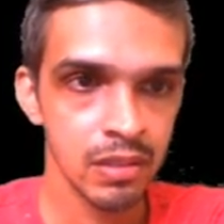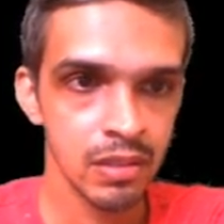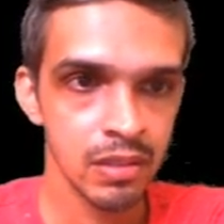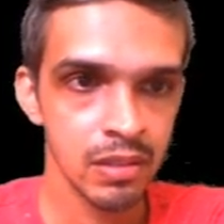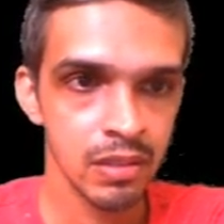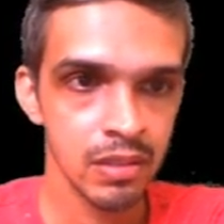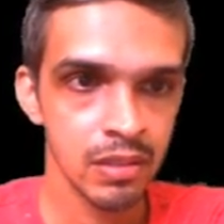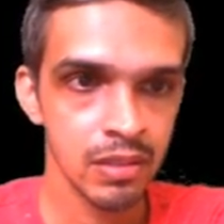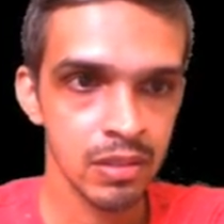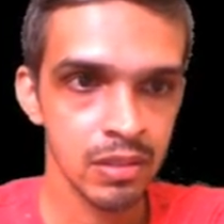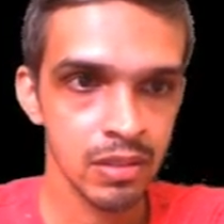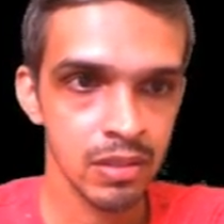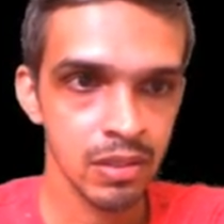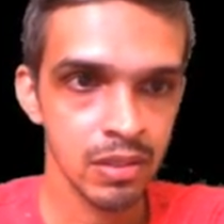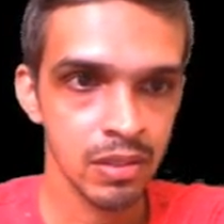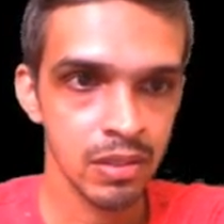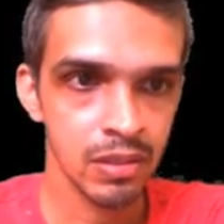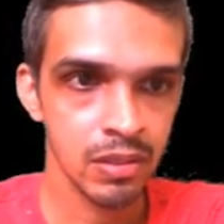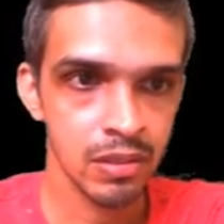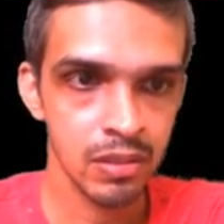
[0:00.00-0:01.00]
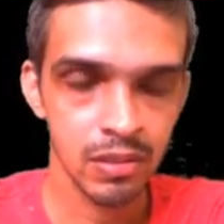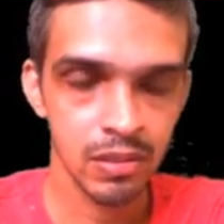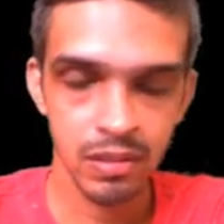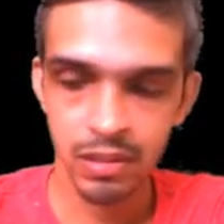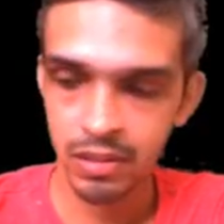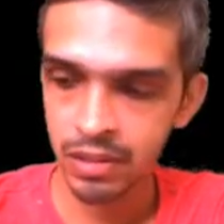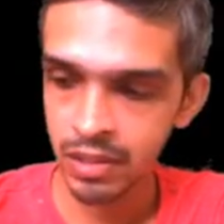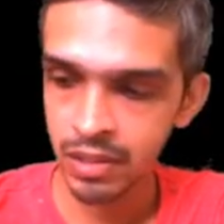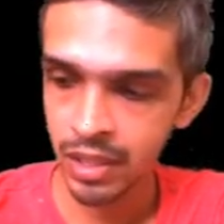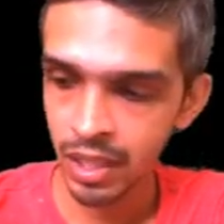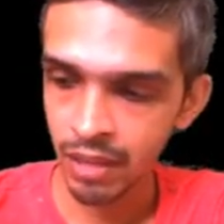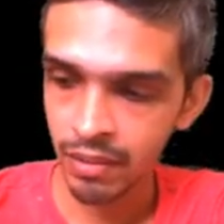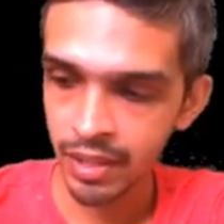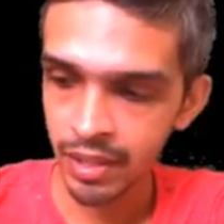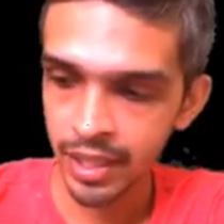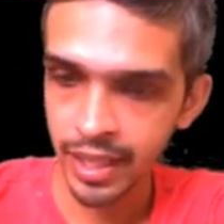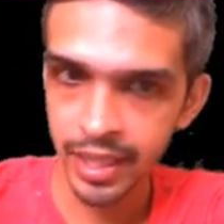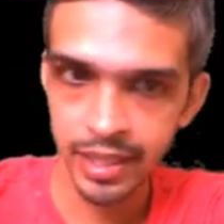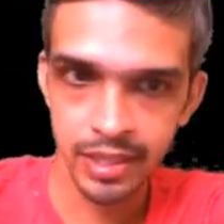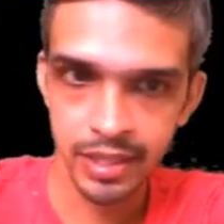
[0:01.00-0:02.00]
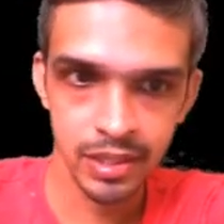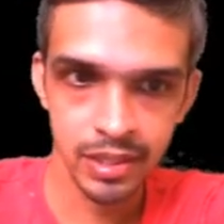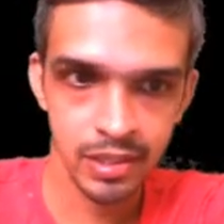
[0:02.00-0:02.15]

So, in our case,